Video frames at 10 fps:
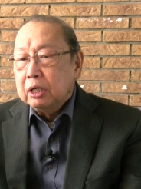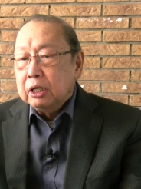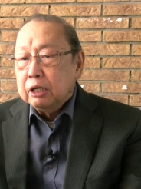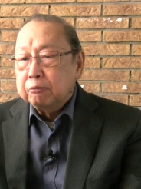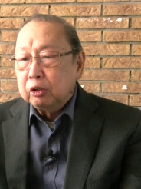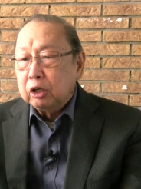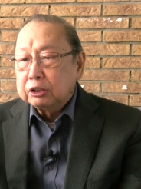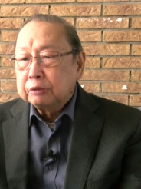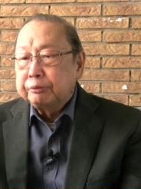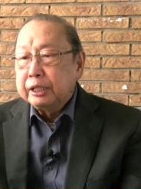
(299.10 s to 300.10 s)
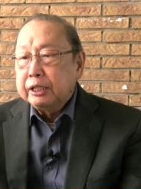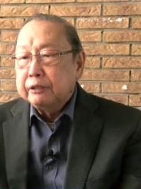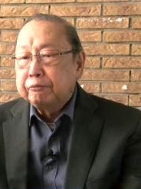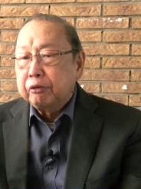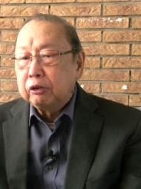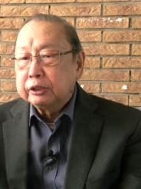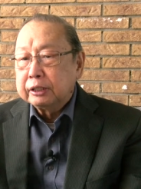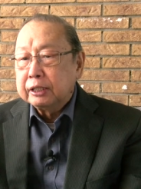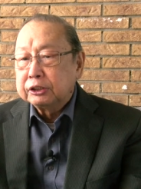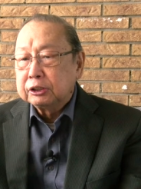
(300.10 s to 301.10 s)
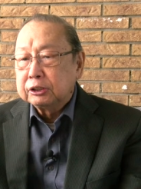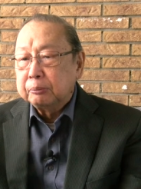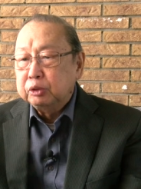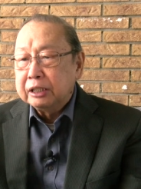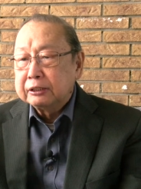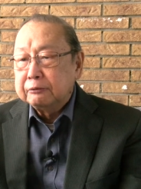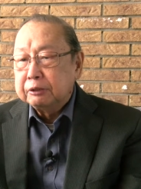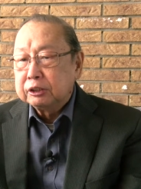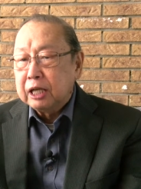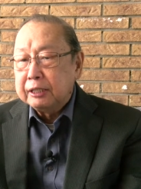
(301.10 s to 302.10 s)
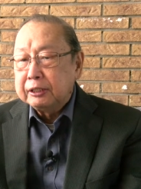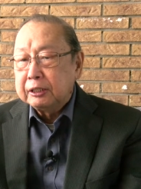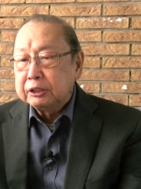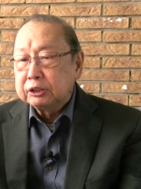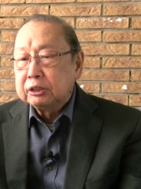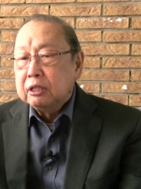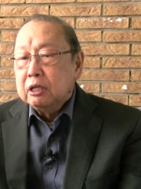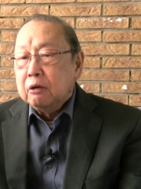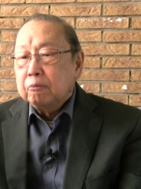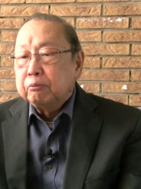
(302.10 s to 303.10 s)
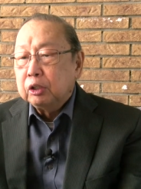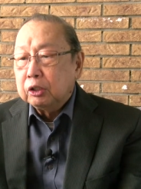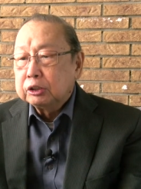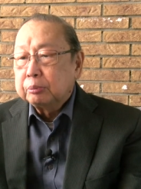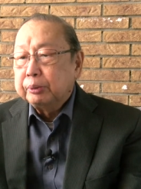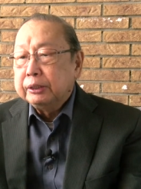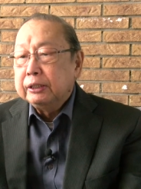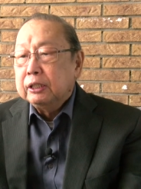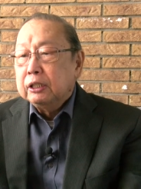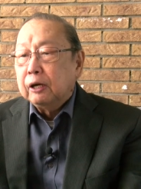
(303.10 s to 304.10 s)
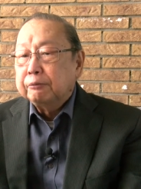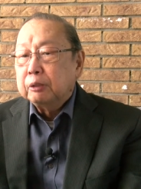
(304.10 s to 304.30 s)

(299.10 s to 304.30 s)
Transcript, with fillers: In philosophy, he fought against the subjectivist idealist philosophy of